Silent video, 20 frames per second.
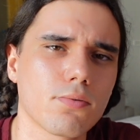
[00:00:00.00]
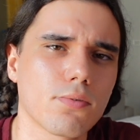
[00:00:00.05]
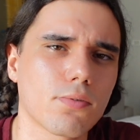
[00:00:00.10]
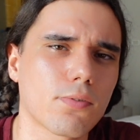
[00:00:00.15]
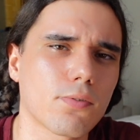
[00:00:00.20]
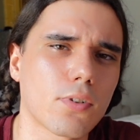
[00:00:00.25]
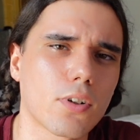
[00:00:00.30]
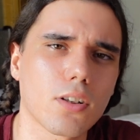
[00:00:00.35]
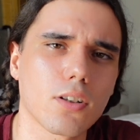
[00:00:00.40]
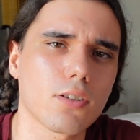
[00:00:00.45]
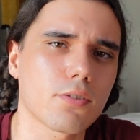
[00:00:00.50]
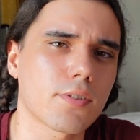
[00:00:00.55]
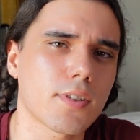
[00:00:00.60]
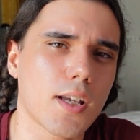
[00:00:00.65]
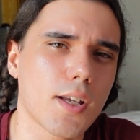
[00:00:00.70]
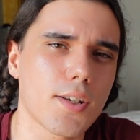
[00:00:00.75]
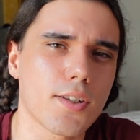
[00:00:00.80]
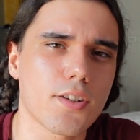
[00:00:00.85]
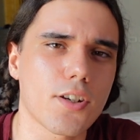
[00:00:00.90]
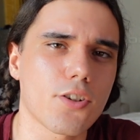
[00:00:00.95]
follow
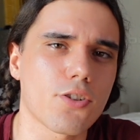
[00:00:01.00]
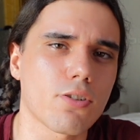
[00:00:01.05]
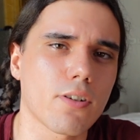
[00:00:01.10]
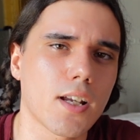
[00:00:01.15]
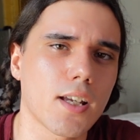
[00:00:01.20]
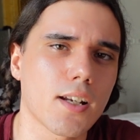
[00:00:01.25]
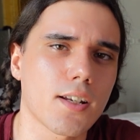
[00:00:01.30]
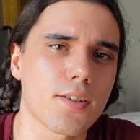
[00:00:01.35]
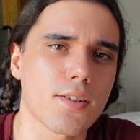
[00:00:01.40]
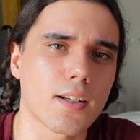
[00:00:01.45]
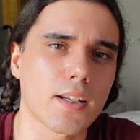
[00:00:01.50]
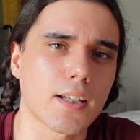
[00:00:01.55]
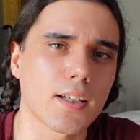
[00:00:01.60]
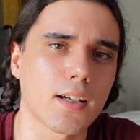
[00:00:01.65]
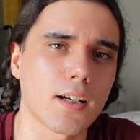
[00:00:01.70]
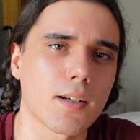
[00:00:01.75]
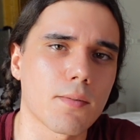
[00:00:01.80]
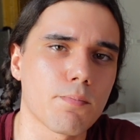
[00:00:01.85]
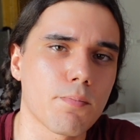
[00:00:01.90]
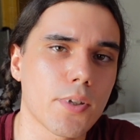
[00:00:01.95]
TastyTrade as
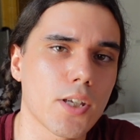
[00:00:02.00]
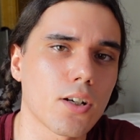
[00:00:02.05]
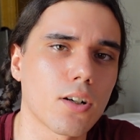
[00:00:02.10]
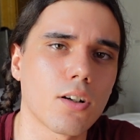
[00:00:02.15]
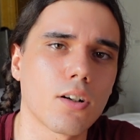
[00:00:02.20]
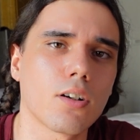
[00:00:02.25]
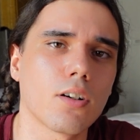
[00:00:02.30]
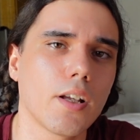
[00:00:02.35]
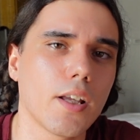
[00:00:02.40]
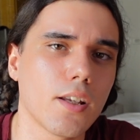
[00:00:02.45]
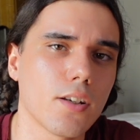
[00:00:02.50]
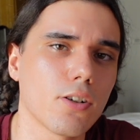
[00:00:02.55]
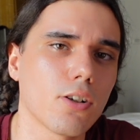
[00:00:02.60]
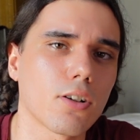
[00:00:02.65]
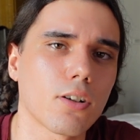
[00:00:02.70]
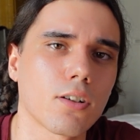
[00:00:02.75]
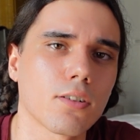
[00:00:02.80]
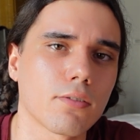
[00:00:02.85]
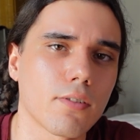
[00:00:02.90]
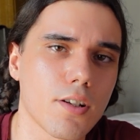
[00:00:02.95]
a be-all,
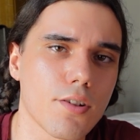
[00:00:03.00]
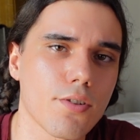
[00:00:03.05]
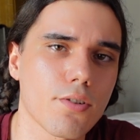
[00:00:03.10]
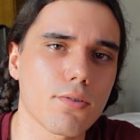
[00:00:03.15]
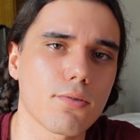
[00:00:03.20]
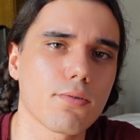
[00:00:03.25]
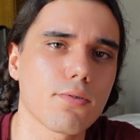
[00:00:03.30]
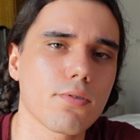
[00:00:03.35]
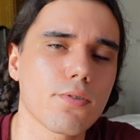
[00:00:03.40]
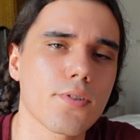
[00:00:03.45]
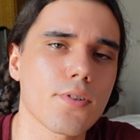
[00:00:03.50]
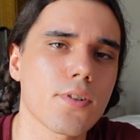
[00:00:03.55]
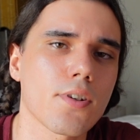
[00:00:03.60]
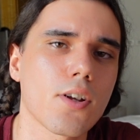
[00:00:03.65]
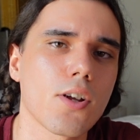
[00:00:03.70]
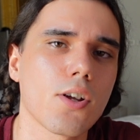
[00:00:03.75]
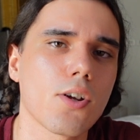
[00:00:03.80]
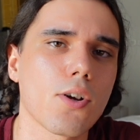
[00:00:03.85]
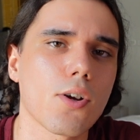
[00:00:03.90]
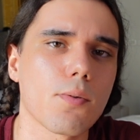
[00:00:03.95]
end-all resource,
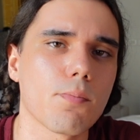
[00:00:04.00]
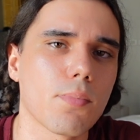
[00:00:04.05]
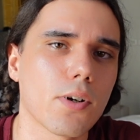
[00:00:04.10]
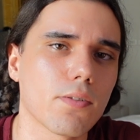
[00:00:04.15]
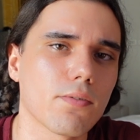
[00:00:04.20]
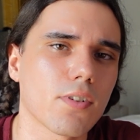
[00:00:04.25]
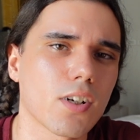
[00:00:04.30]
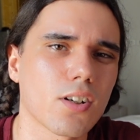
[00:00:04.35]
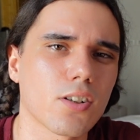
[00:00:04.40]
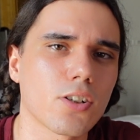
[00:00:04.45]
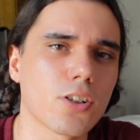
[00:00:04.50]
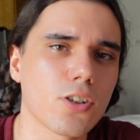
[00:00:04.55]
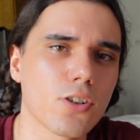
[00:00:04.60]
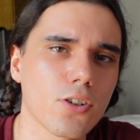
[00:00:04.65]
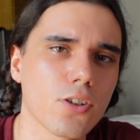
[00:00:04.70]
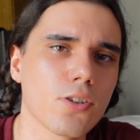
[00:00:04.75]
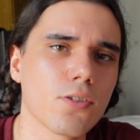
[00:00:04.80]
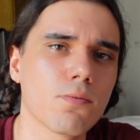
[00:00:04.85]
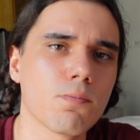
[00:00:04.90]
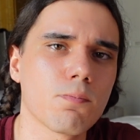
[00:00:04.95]
but they're a
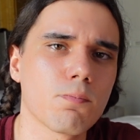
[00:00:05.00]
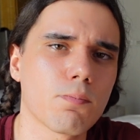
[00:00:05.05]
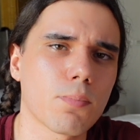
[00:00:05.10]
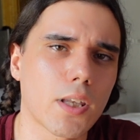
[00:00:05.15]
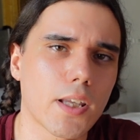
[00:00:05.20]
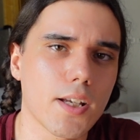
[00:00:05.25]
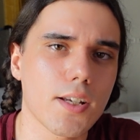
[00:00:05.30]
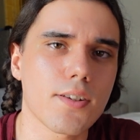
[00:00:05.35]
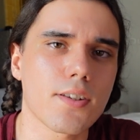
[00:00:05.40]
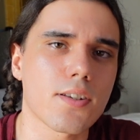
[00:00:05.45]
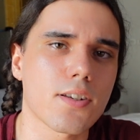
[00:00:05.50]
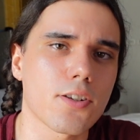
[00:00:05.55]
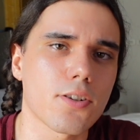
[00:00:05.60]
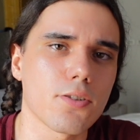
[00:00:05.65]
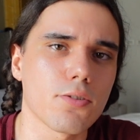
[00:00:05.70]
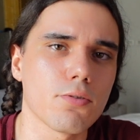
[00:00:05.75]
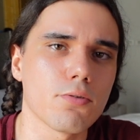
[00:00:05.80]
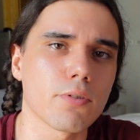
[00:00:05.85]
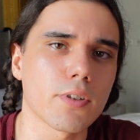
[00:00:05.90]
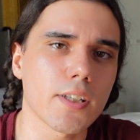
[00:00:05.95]
good place
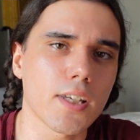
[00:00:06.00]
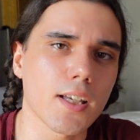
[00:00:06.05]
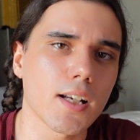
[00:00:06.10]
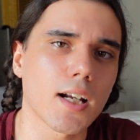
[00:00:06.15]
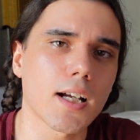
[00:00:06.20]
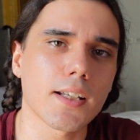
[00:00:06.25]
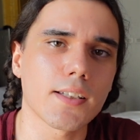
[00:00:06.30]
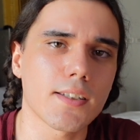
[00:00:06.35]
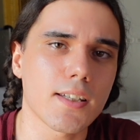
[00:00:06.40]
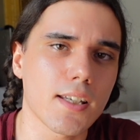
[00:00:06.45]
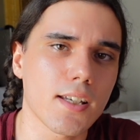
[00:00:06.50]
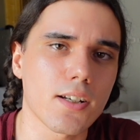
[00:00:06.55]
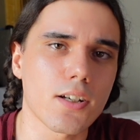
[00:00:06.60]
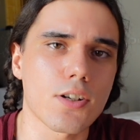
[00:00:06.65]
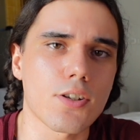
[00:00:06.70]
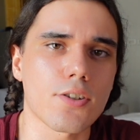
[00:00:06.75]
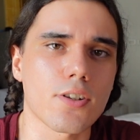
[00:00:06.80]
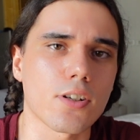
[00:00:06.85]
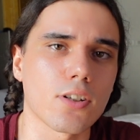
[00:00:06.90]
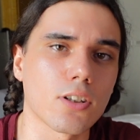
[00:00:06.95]
to get
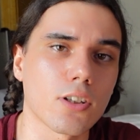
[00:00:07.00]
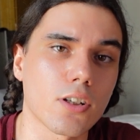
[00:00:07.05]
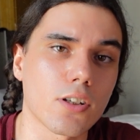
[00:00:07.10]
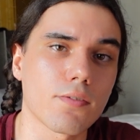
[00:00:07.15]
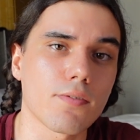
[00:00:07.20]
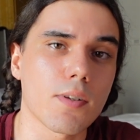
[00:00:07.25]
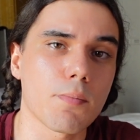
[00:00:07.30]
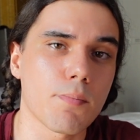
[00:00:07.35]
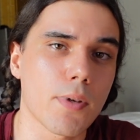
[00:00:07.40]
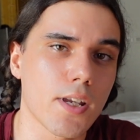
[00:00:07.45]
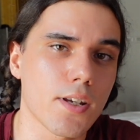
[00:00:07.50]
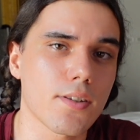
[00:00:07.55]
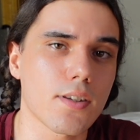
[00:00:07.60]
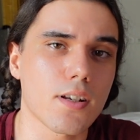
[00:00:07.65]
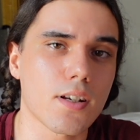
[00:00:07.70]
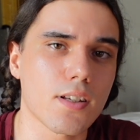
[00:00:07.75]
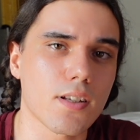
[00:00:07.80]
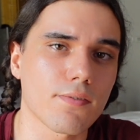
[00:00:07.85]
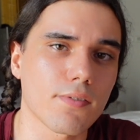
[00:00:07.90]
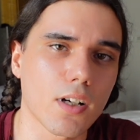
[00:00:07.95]
ideas and learn the
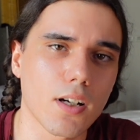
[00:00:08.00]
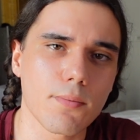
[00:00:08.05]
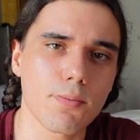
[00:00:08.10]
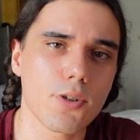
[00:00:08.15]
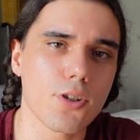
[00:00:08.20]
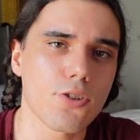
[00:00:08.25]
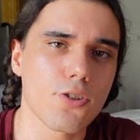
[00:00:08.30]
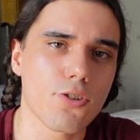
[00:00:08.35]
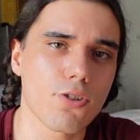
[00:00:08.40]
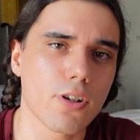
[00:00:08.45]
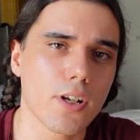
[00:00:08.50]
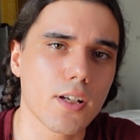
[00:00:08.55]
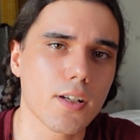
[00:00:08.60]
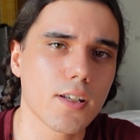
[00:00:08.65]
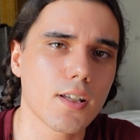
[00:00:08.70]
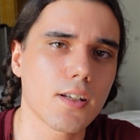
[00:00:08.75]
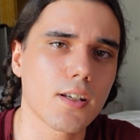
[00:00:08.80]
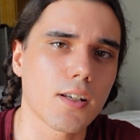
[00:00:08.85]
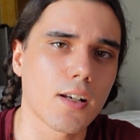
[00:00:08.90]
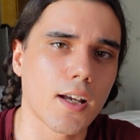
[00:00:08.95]
basics of options
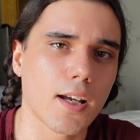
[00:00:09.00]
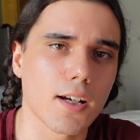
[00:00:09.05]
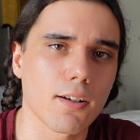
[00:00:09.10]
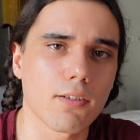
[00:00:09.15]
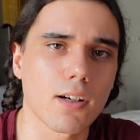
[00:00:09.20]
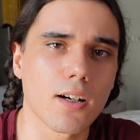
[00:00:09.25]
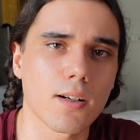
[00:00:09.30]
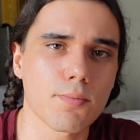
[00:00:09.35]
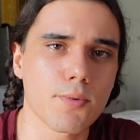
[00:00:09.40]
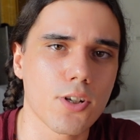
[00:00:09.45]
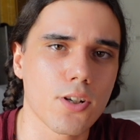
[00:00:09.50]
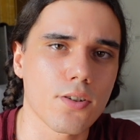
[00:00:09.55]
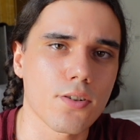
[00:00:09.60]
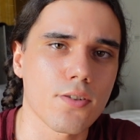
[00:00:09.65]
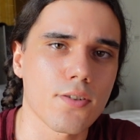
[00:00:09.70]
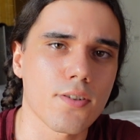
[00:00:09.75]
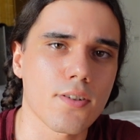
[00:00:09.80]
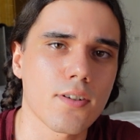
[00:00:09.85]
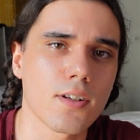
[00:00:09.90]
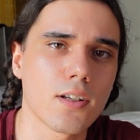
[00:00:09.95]
trading and how
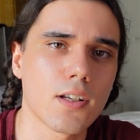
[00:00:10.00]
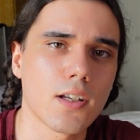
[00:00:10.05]
options